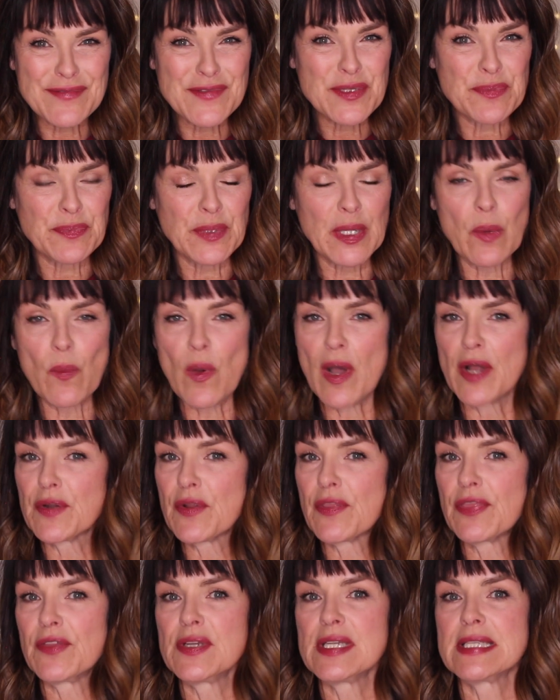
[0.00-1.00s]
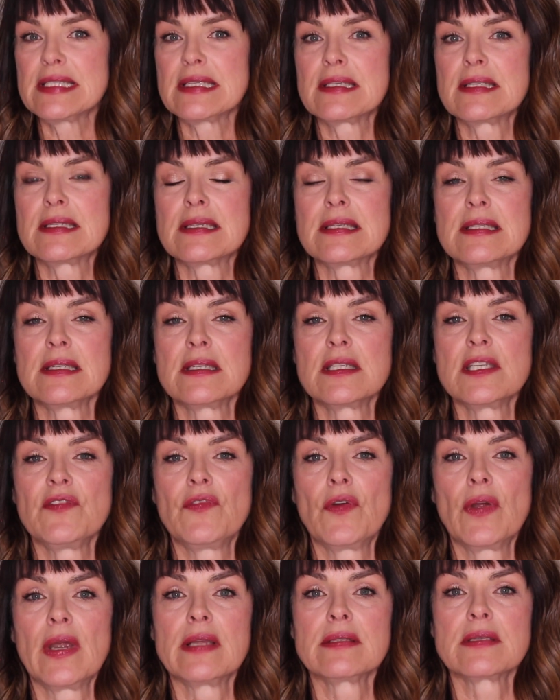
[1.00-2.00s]
of spring water, 36 to
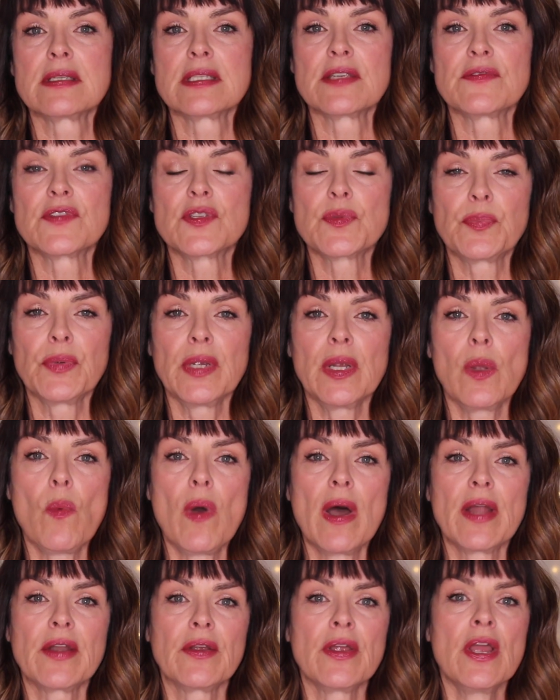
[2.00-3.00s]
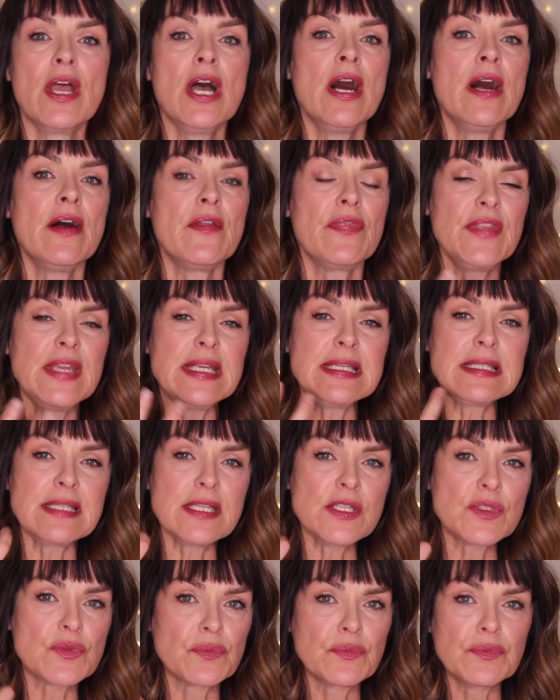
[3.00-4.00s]
64 ounces of spring water. These
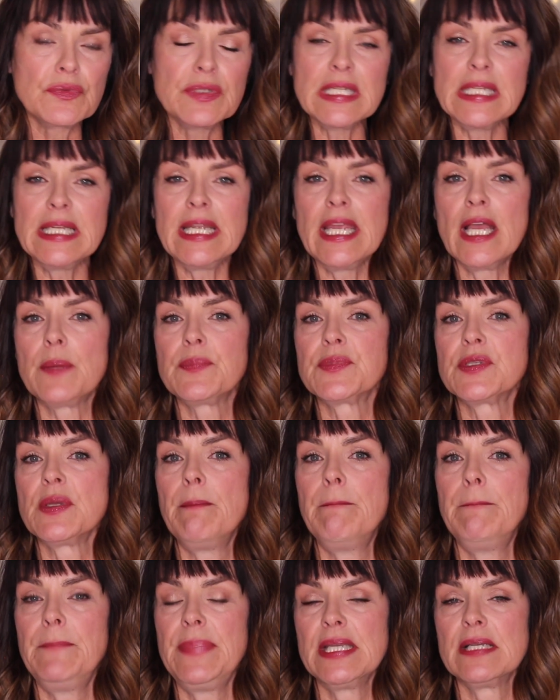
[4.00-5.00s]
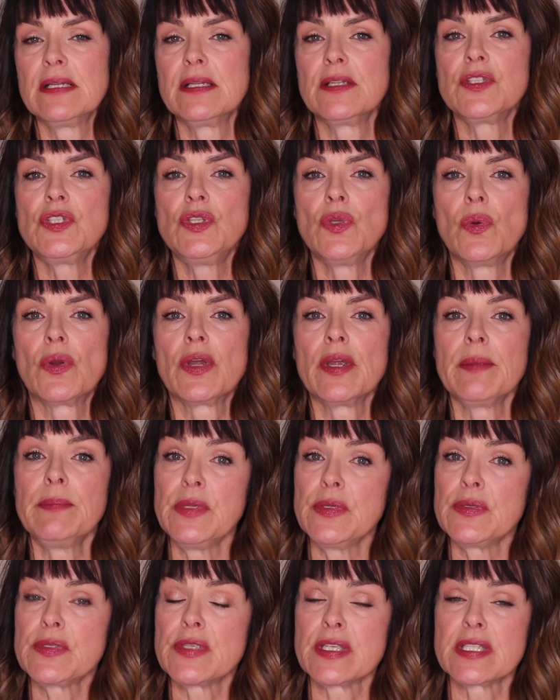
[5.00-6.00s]
things really help to build your
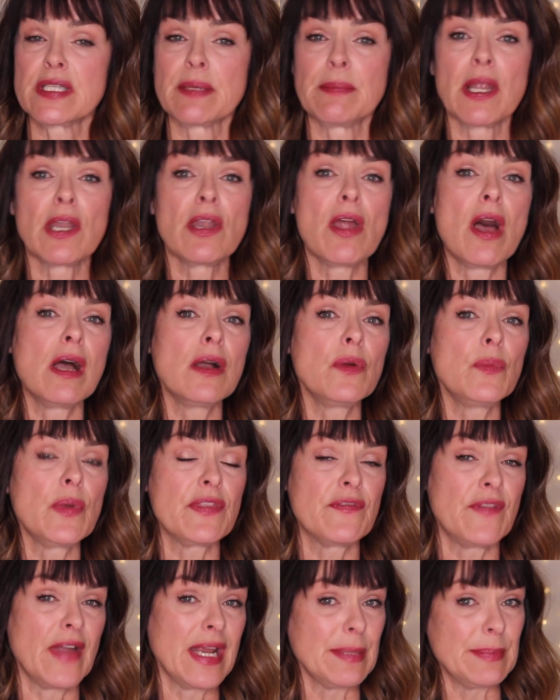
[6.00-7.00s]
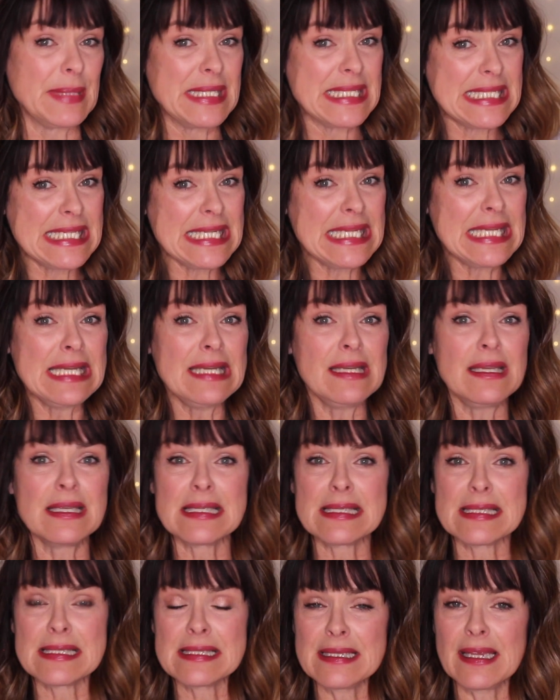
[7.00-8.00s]
immune system, along with vitamin D,
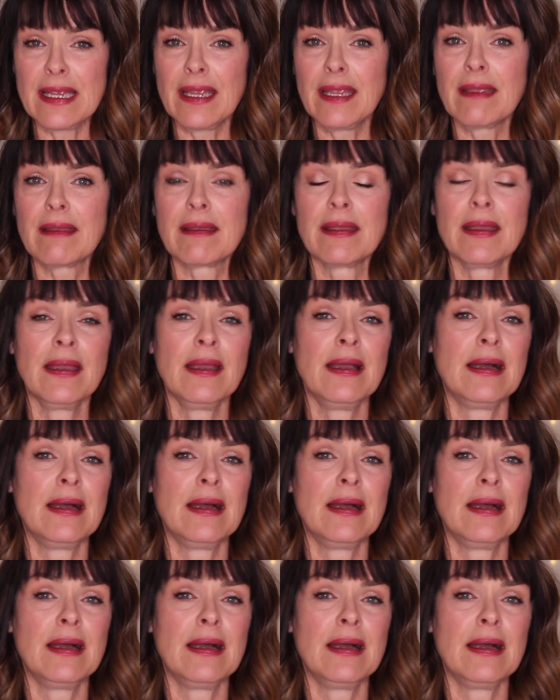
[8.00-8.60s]
zinc.